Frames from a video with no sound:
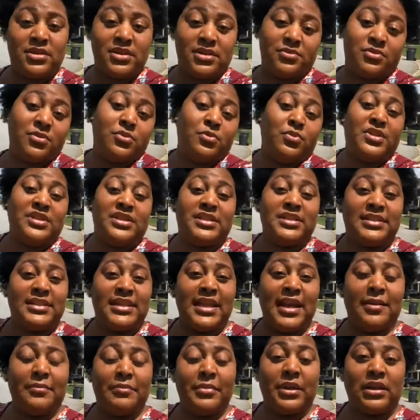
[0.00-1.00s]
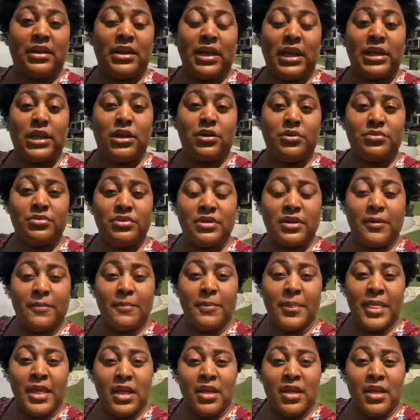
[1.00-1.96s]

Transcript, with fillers: Does what does that mean? Hallelujah.